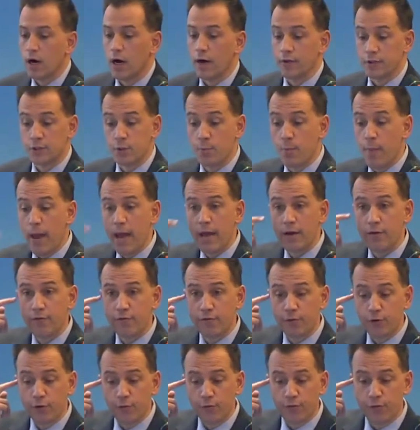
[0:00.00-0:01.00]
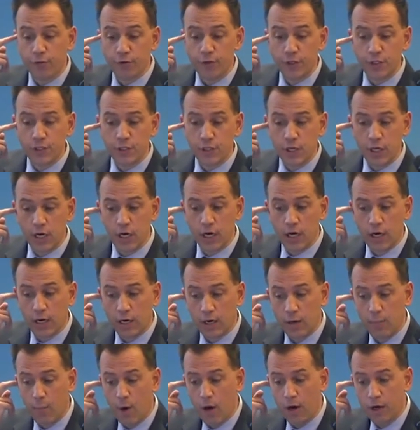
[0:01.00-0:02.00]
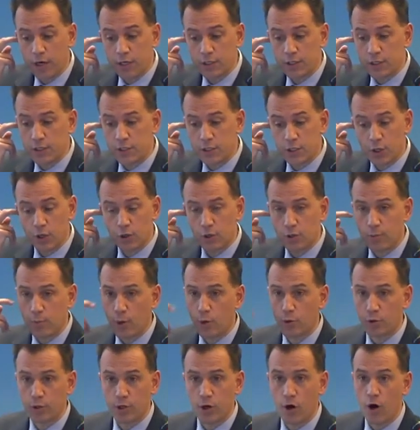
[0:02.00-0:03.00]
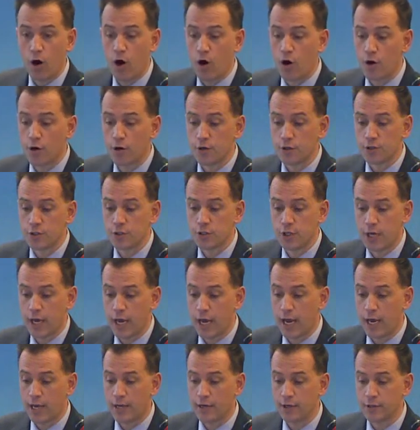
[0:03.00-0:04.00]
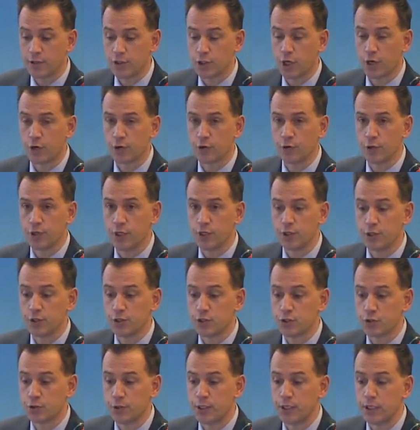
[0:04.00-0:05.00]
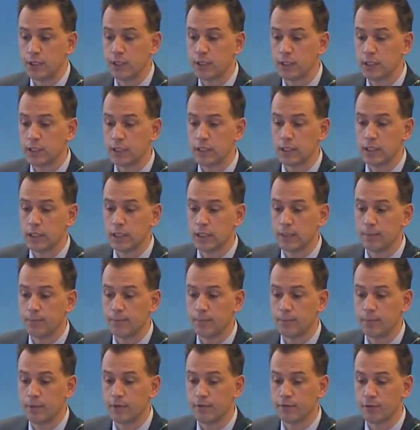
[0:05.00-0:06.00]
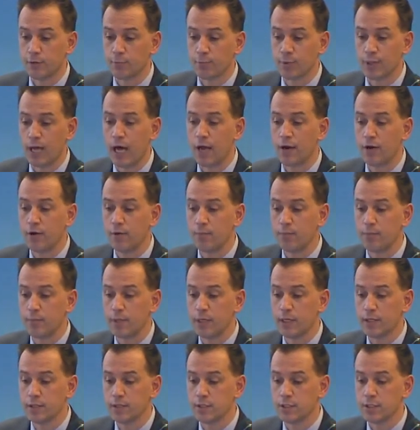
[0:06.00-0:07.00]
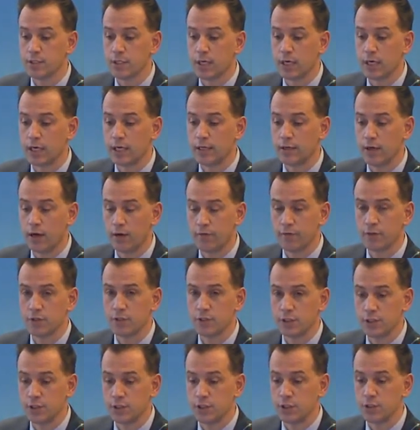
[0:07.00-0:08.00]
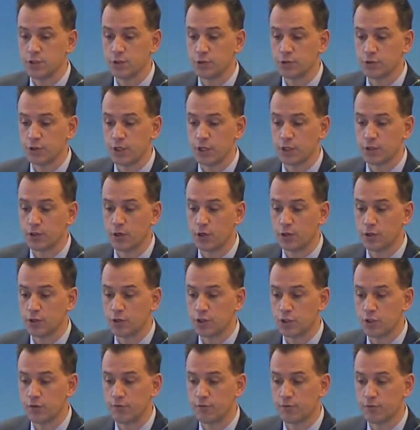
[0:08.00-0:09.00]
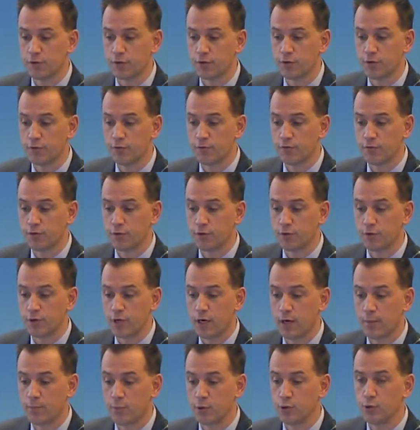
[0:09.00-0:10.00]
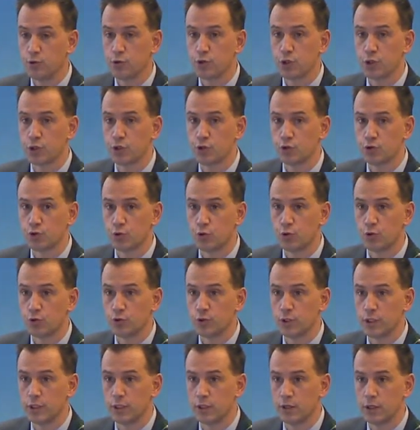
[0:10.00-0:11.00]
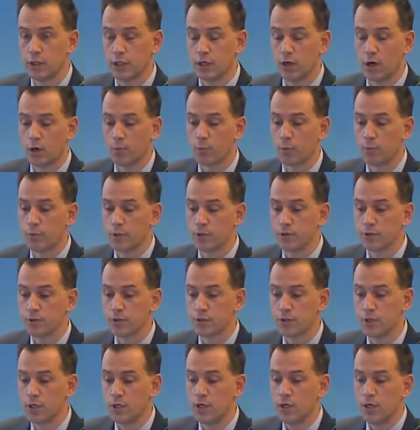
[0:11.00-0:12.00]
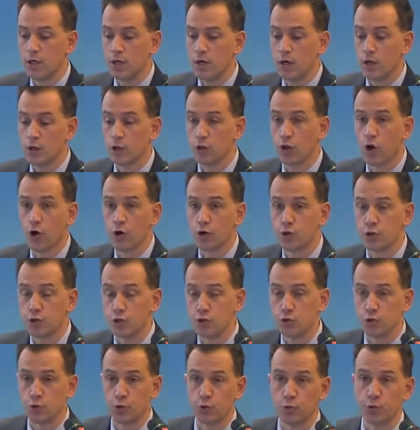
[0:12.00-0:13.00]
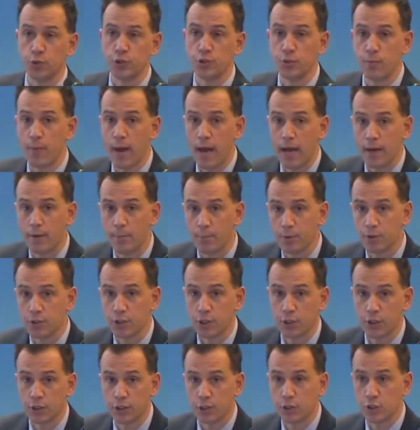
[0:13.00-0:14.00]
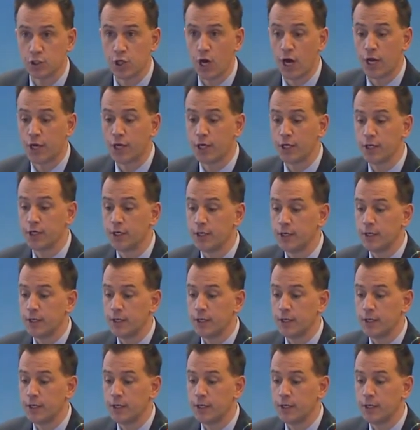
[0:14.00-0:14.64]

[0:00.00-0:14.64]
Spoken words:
Demand for these commodities, it's all about cars and general industry. For platinum, it's obviously diesel technology for pollution control in automobiles, large jewelry demand, particularly in China,